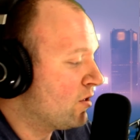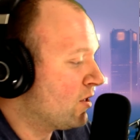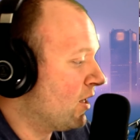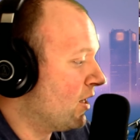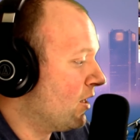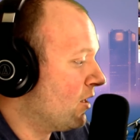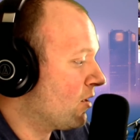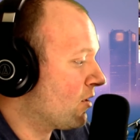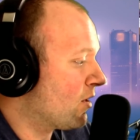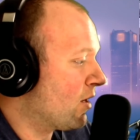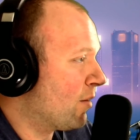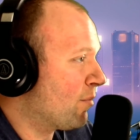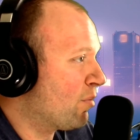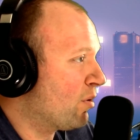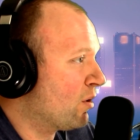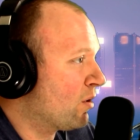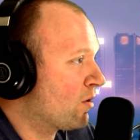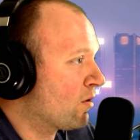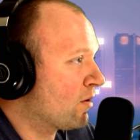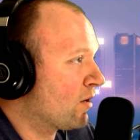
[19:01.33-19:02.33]
you take her and
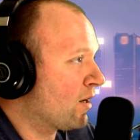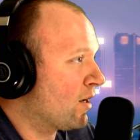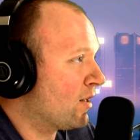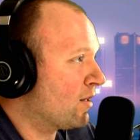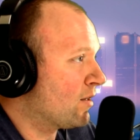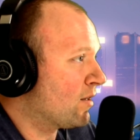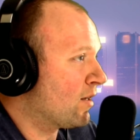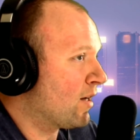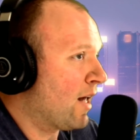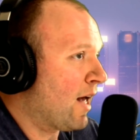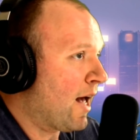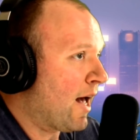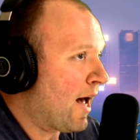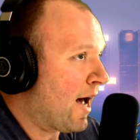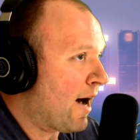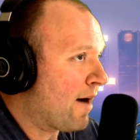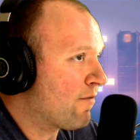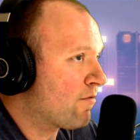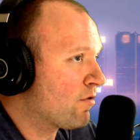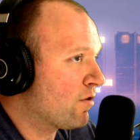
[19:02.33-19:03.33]
put her against an
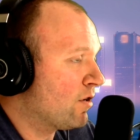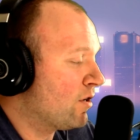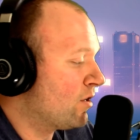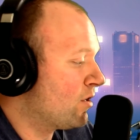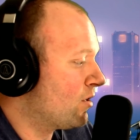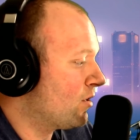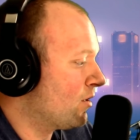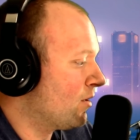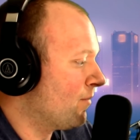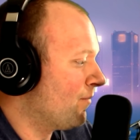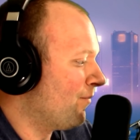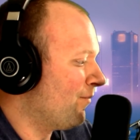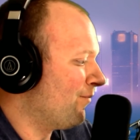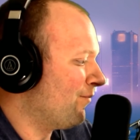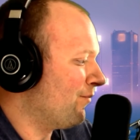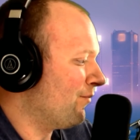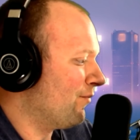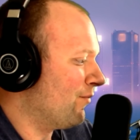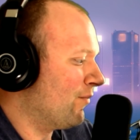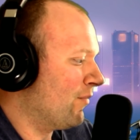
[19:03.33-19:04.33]
average
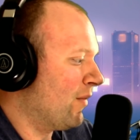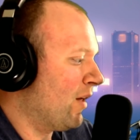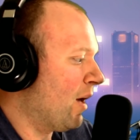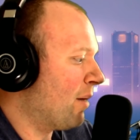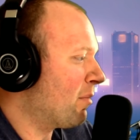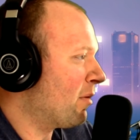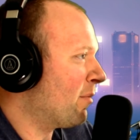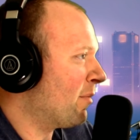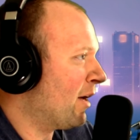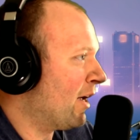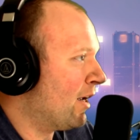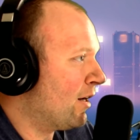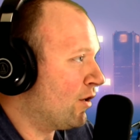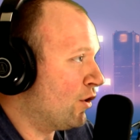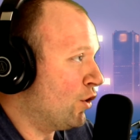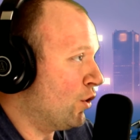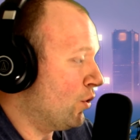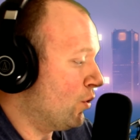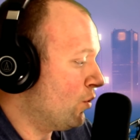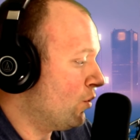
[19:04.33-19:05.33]

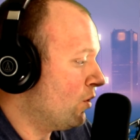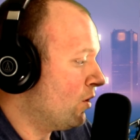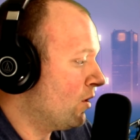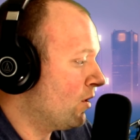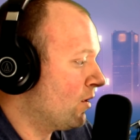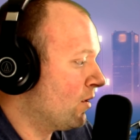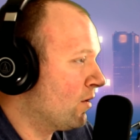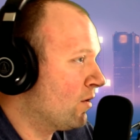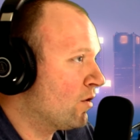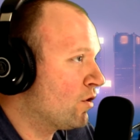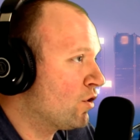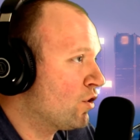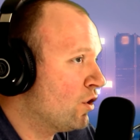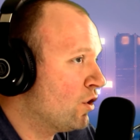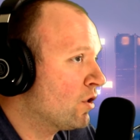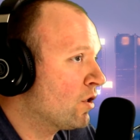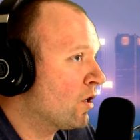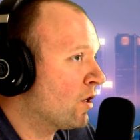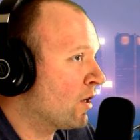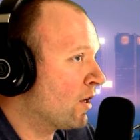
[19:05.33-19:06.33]
MMA dude,
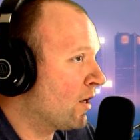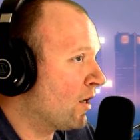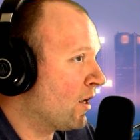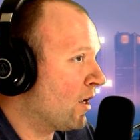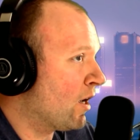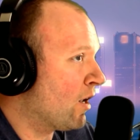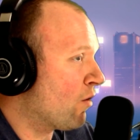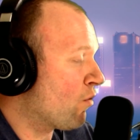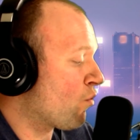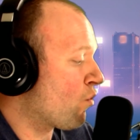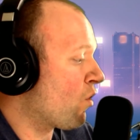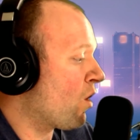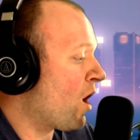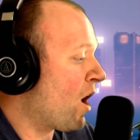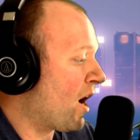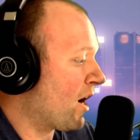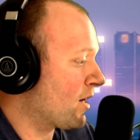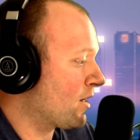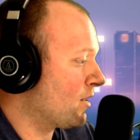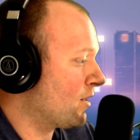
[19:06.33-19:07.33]
she's going to get
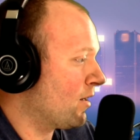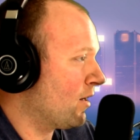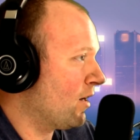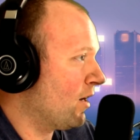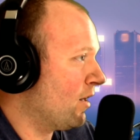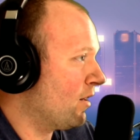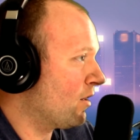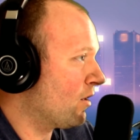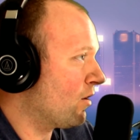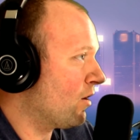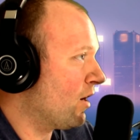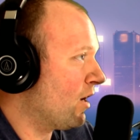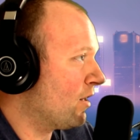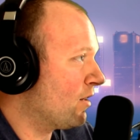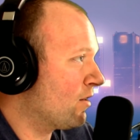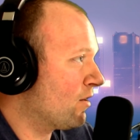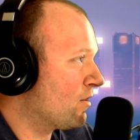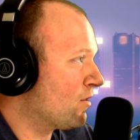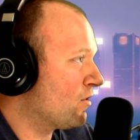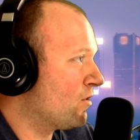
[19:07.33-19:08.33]
rocked.
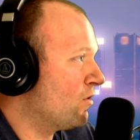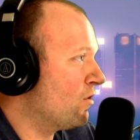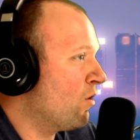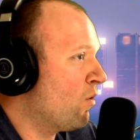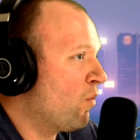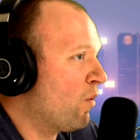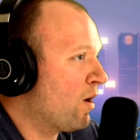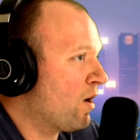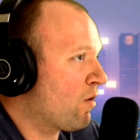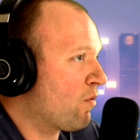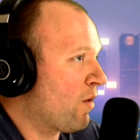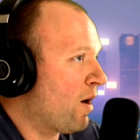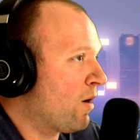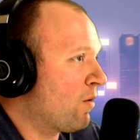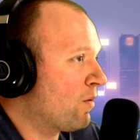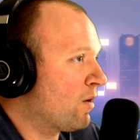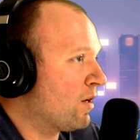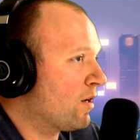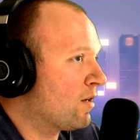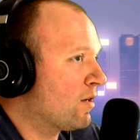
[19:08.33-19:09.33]
There's no way
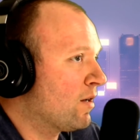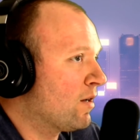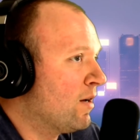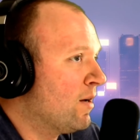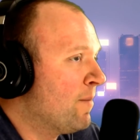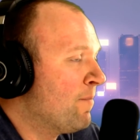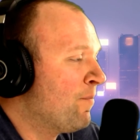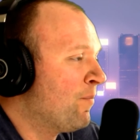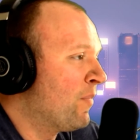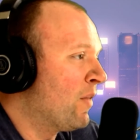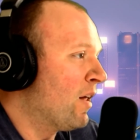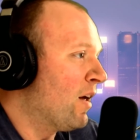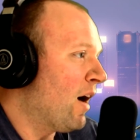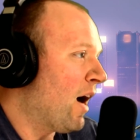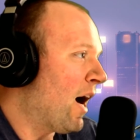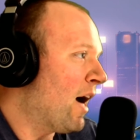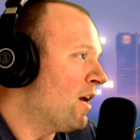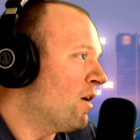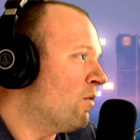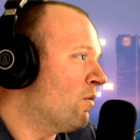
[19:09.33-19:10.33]
around it.
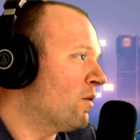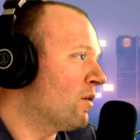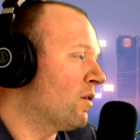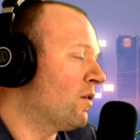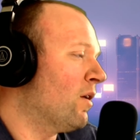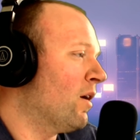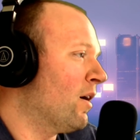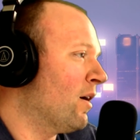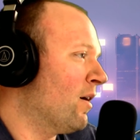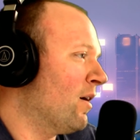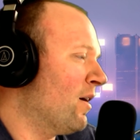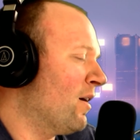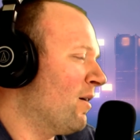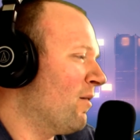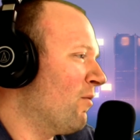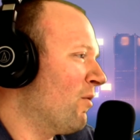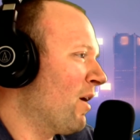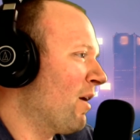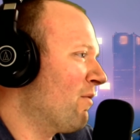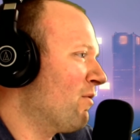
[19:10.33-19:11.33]
I know
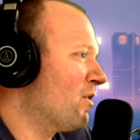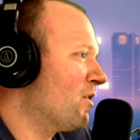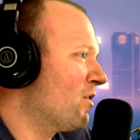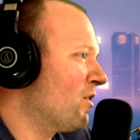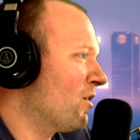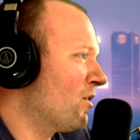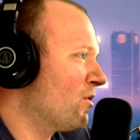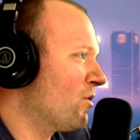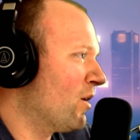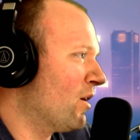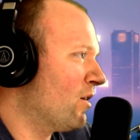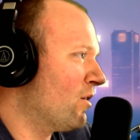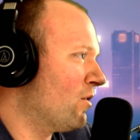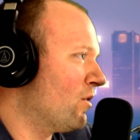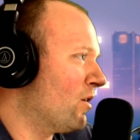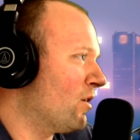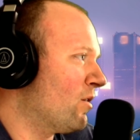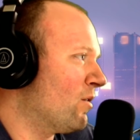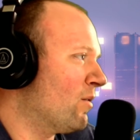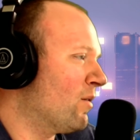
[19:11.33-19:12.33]
when I first started training
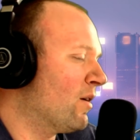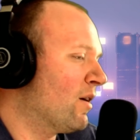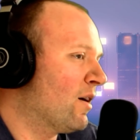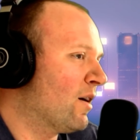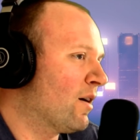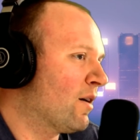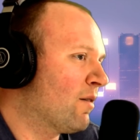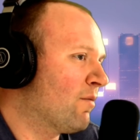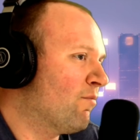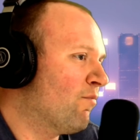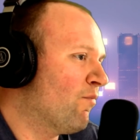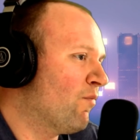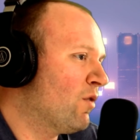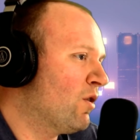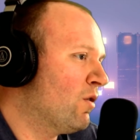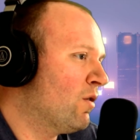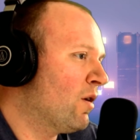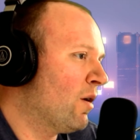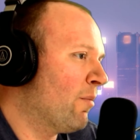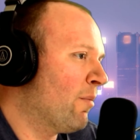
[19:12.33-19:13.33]
jiu-jitsu, a
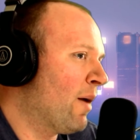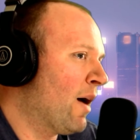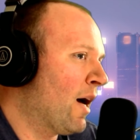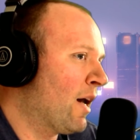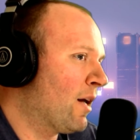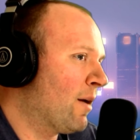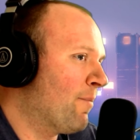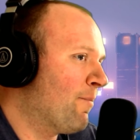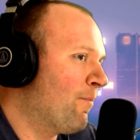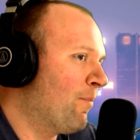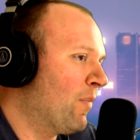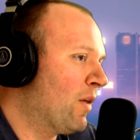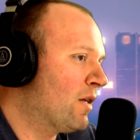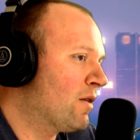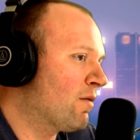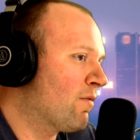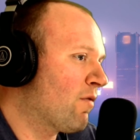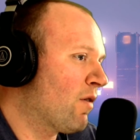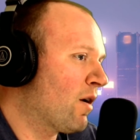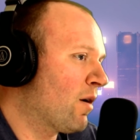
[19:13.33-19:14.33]
dude named Matty,
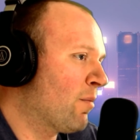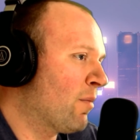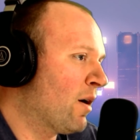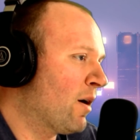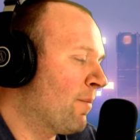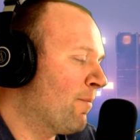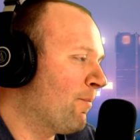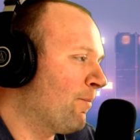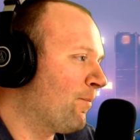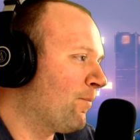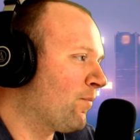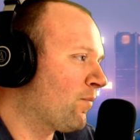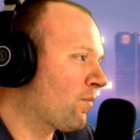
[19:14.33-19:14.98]
he's a friend of mine.